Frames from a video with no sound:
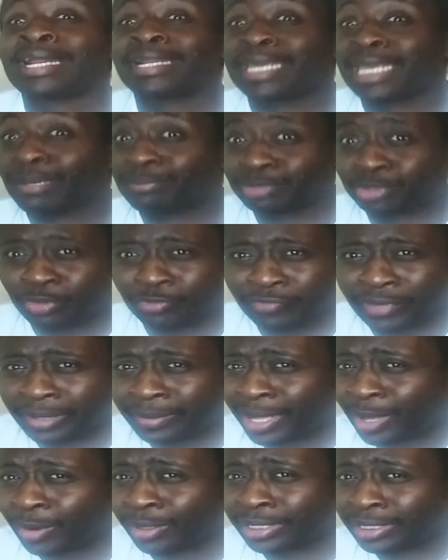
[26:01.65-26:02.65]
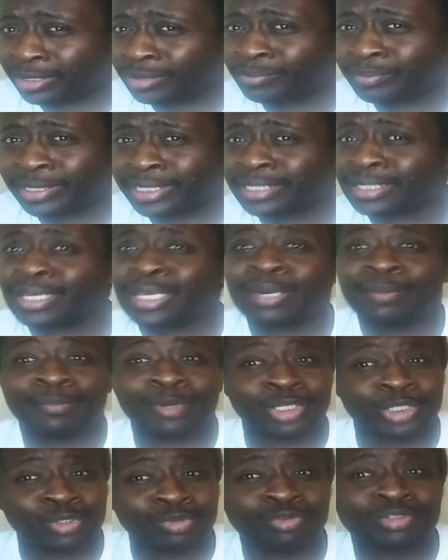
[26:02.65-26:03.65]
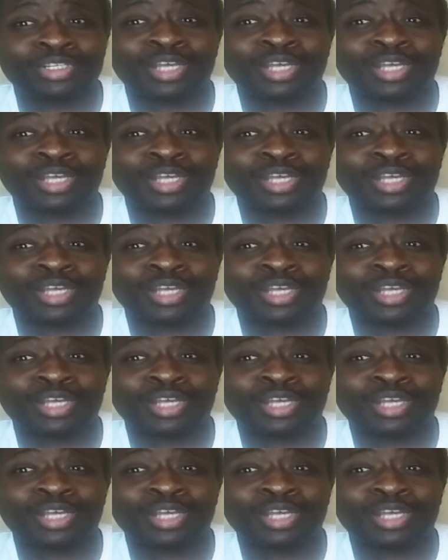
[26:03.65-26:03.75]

have helped your family out a little bit, but you